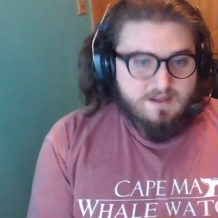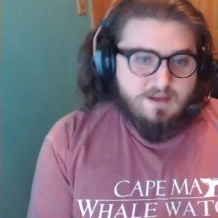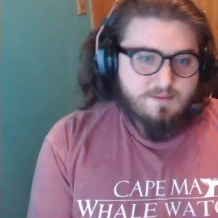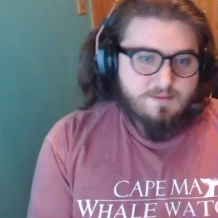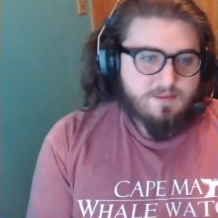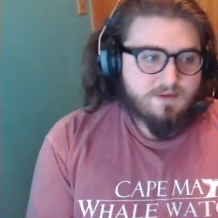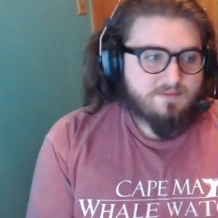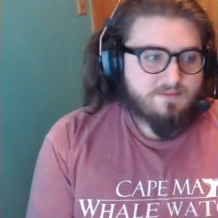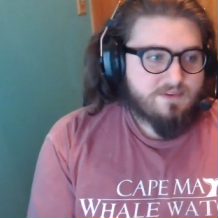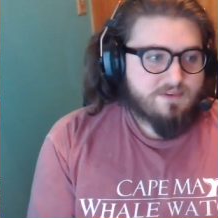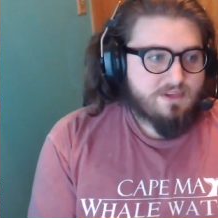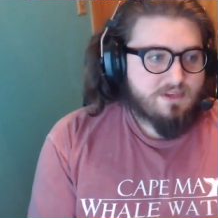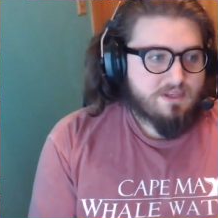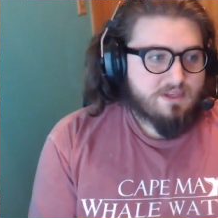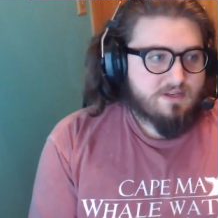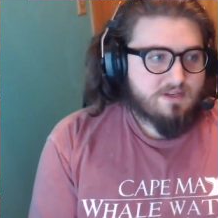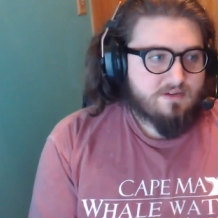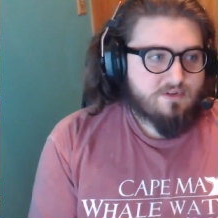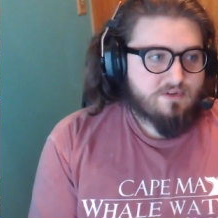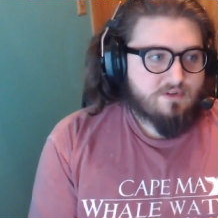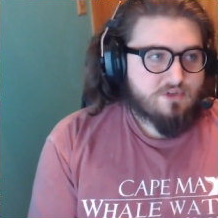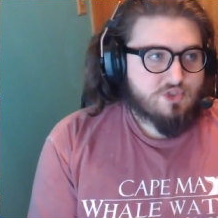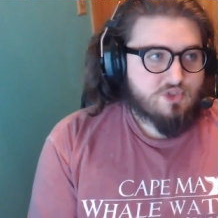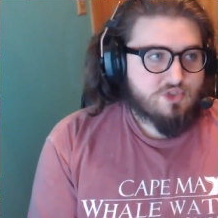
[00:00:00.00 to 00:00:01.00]
but if you
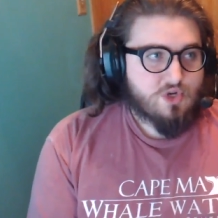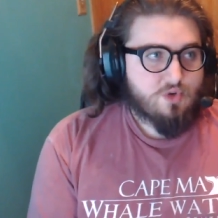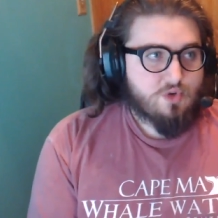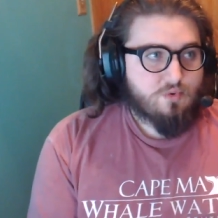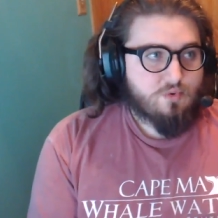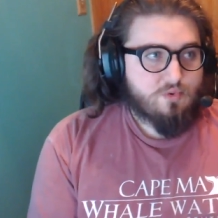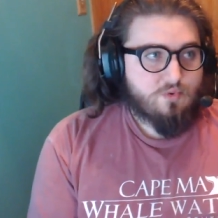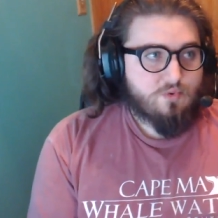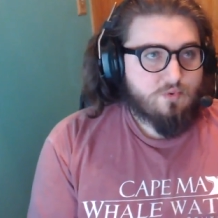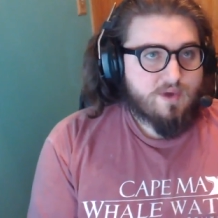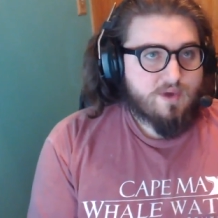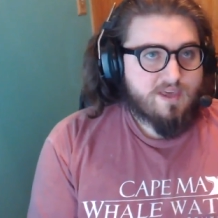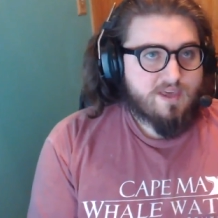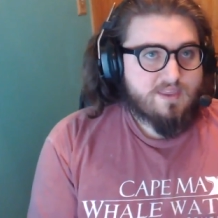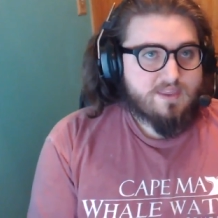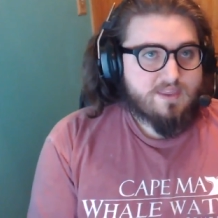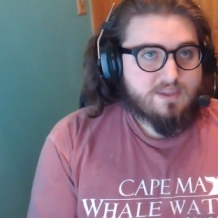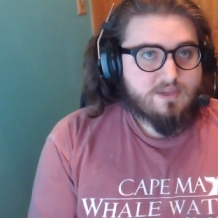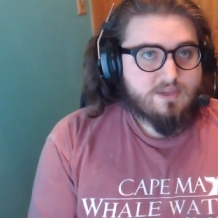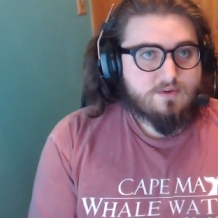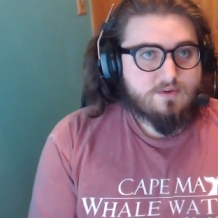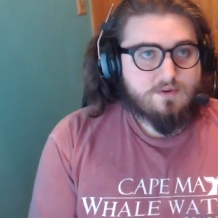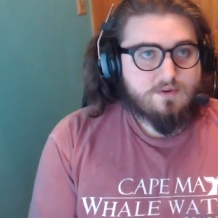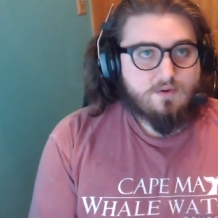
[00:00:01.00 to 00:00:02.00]
can show the way
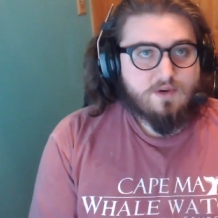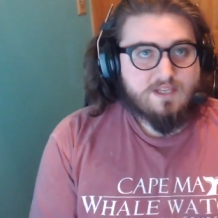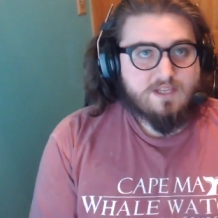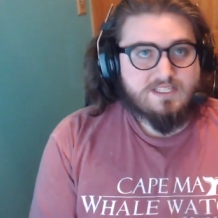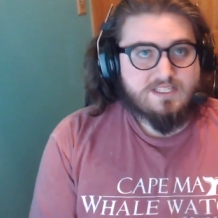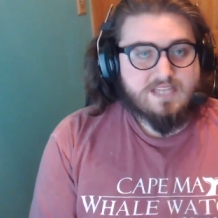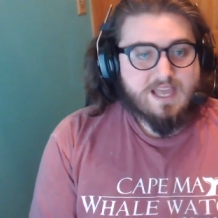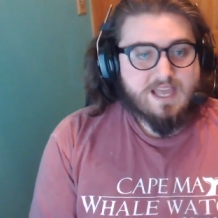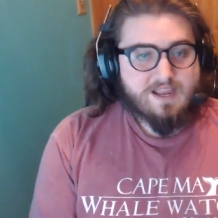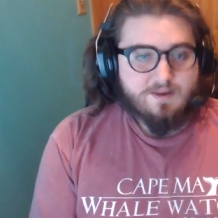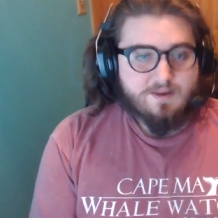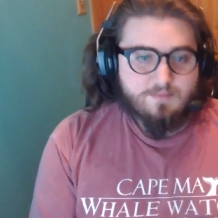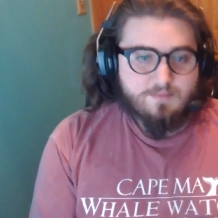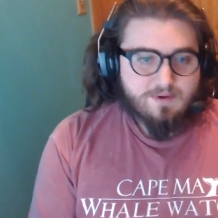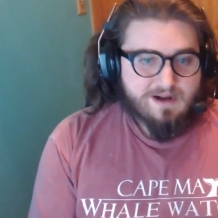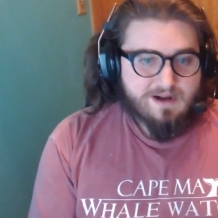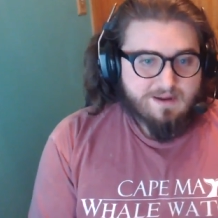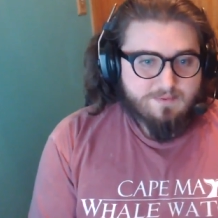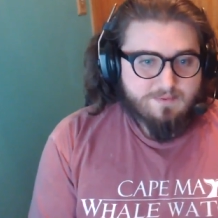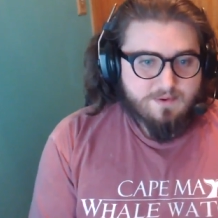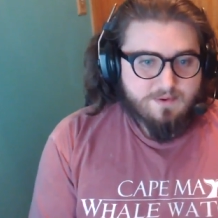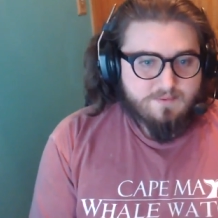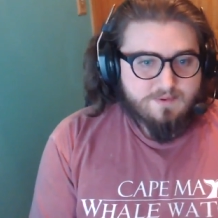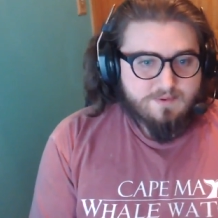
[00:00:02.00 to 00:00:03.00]
that you attack a
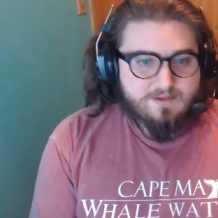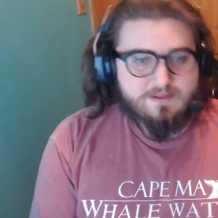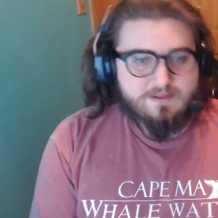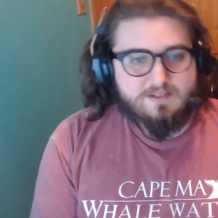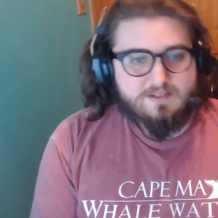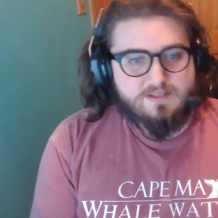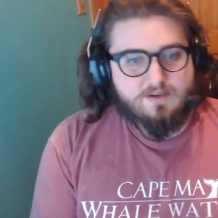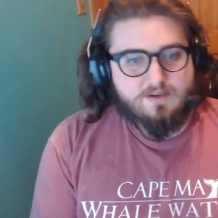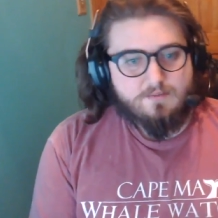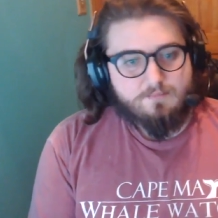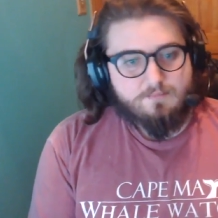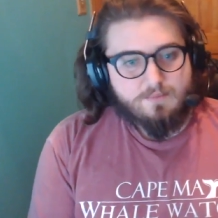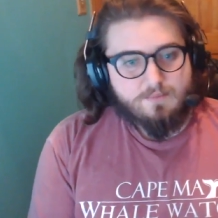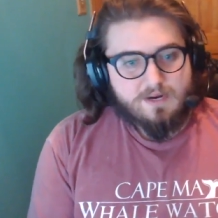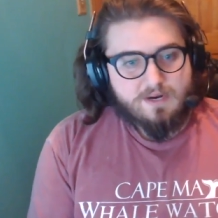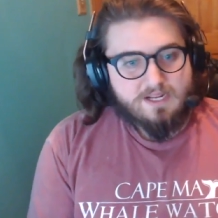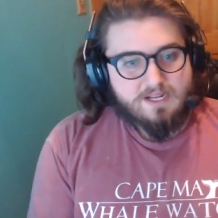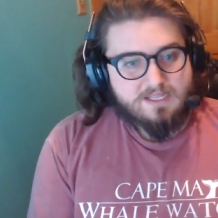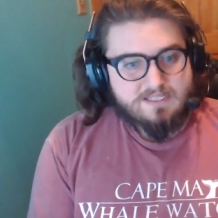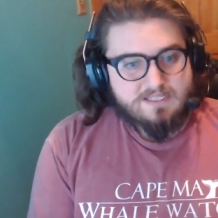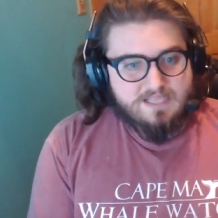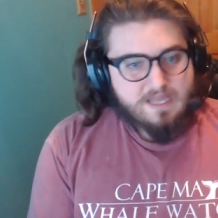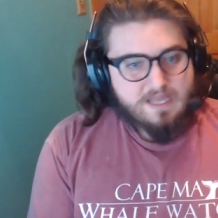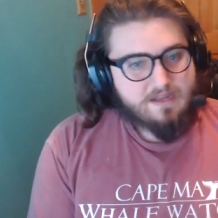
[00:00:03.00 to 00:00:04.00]
problem and you know break
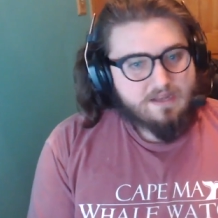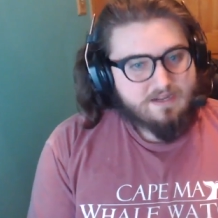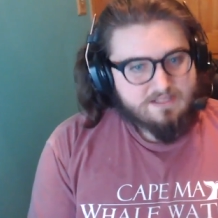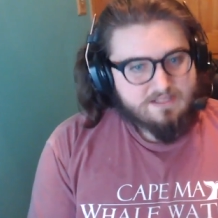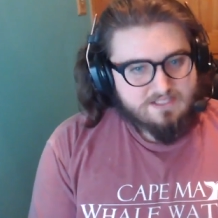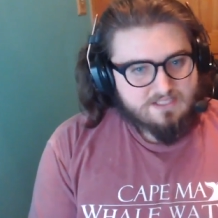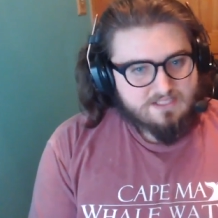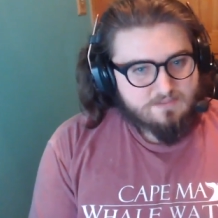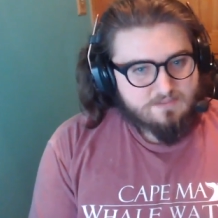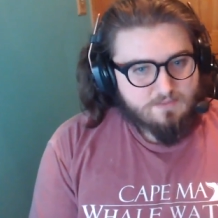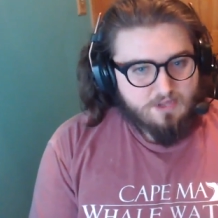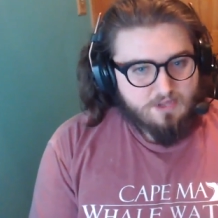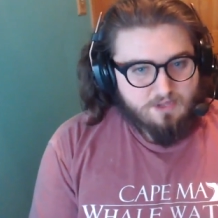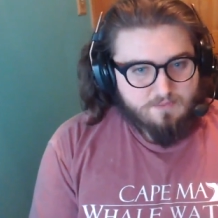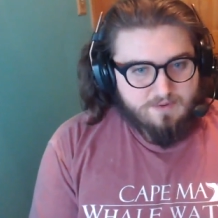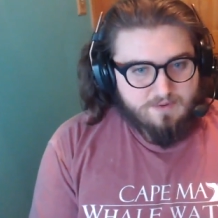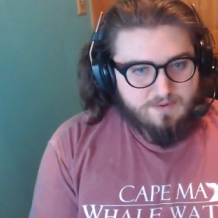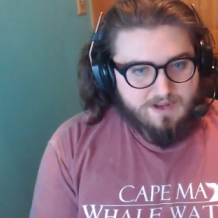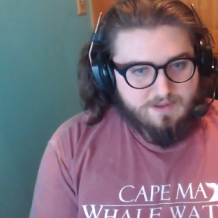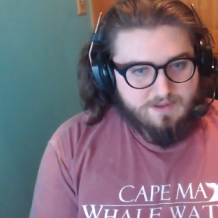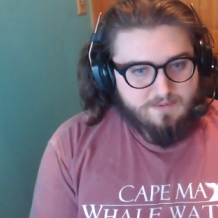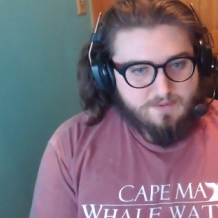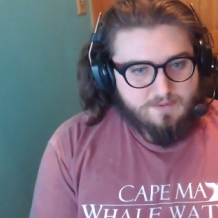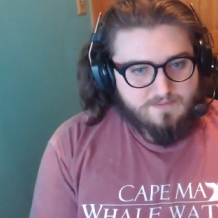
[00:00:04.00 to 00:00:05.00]
it down into smaller
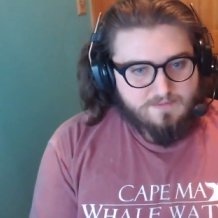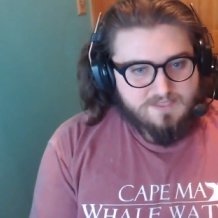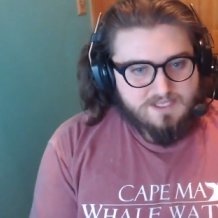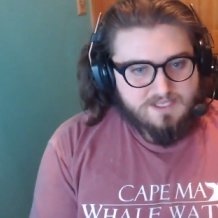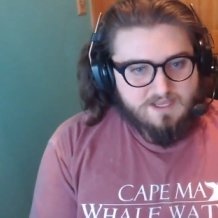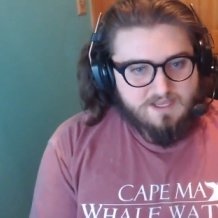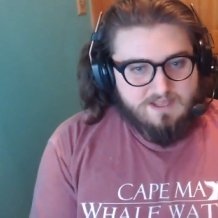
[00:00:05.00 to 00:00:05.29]
problems,